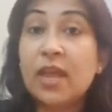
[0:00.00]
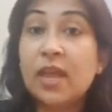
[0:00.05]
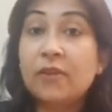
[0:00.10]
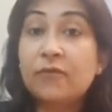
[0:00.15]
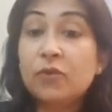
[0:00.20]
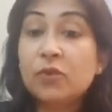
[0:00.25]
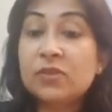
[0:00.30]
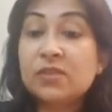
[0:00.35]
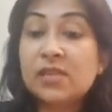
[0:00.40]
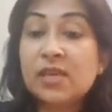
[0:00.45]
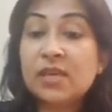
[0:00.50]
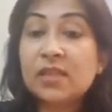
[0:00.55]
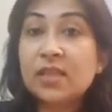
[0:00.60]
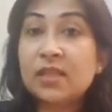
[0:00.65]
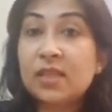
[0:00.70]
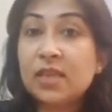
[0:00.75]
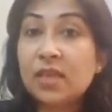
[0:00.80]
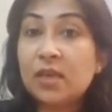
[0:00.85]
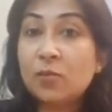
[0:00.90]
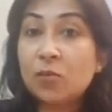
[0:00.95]
If you're seeing
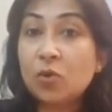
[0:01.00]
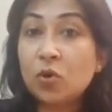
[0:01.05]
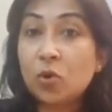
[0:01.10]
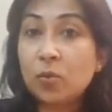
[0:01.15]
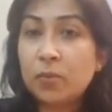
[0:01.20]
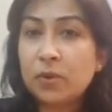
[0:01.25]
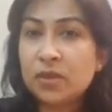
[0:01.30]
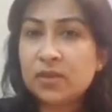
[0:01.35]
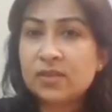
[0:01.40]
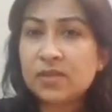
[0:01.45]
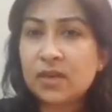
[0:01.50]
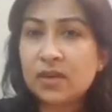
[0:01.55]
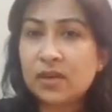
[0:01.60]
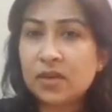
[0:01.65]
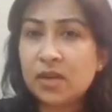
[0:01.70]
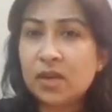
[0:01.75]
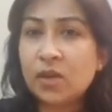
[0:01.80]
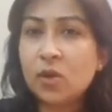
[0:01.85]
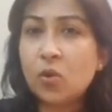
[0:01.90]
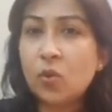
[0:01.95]
that the hemoglobin is
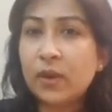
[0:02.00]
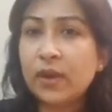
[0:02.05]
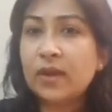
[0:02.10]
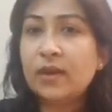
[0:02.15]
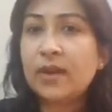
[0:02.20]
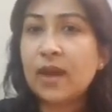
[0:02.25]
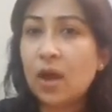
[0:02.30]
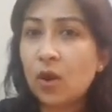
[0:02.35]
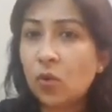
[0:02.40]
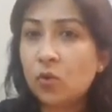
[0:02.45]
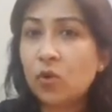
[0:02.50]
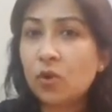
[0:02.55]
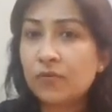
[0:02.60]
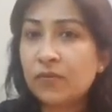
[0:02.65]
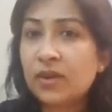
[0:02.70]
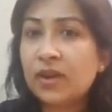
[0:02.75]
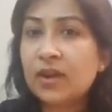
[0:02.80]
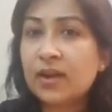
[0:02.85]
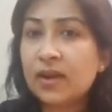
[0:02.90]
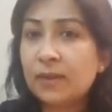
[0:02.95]
suddenly going down of
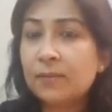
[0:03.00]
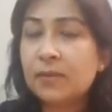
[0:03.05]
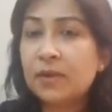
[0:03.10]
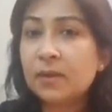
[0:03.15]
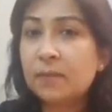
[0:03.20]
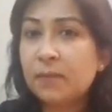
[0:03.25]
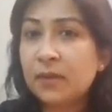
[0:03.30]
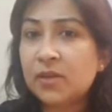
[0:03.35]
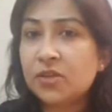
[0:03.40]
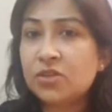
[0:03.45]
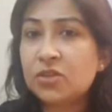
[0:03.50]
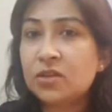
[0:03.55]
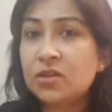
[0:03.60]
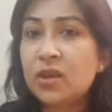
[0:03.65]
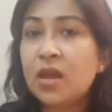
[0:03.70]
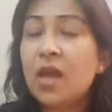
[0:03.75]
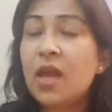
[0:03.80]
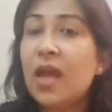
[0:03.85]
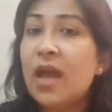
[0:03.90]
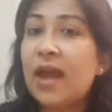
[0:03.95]
an eclamptic patient,
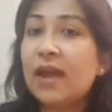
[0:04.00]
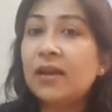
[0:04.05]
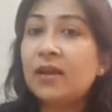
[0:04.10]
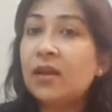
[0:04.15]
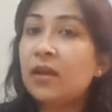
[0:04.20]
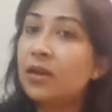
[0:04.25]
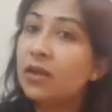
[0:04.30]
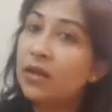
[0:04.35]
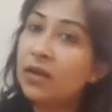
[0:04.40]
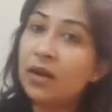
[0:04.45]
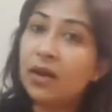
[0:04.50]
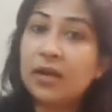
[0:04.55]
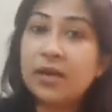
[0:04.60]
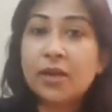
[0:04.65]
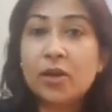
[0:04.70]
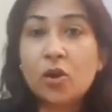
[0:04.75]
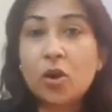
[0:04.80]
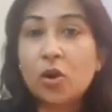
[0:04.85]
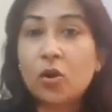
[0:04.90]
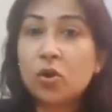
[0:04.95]
and
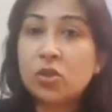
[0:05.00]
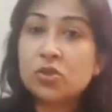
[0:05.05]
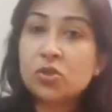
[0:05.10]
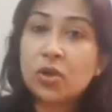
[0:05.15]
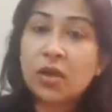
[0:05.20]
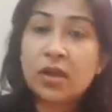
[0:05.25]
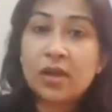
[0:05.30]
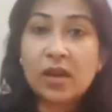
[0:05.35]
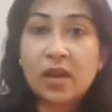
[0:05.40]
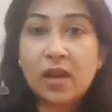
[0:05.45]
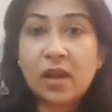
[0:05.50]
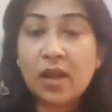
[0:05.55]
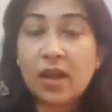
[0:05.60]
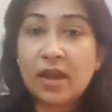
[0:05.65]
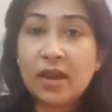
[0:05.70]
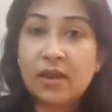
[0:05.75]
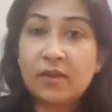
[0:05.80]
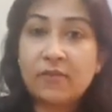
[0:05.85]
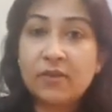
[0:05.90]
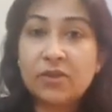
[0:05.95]
earlier on also her
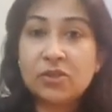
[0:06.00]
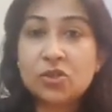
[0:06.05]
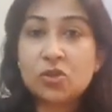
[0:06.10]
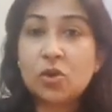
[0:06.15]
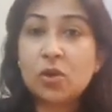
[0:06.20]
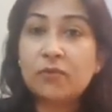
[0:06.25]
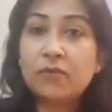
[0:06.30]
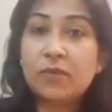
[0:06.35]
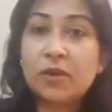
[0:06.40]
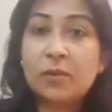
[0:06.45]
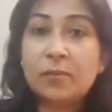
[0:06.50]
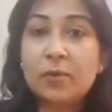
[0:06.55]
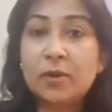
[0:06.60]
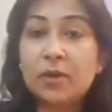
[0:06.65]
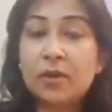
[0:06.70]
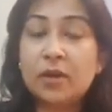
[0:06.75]
elevation of liver